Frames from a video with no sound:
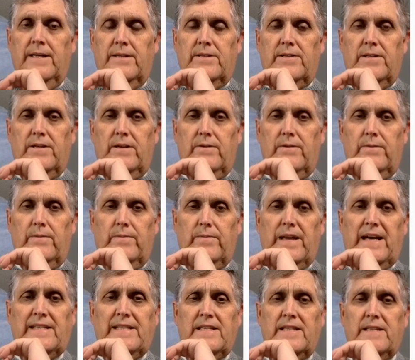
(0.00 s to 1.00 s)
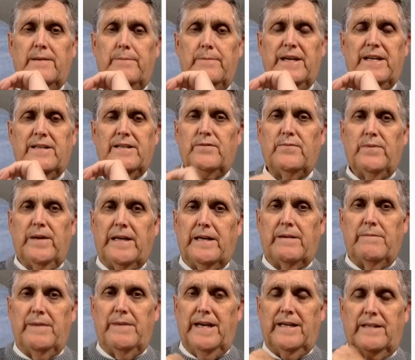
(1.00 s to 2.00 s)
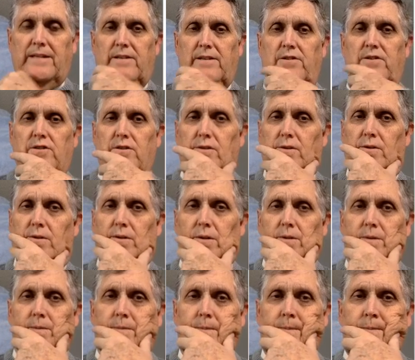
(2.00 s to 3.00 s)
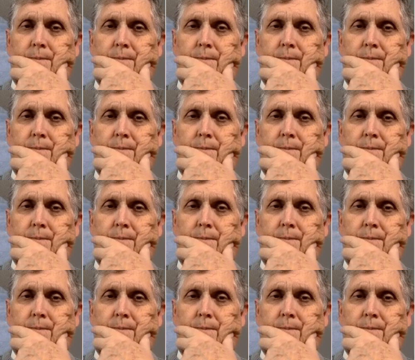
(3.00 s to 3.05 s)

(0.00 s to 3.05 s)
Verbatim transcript: So that's the biggest we can make the circle.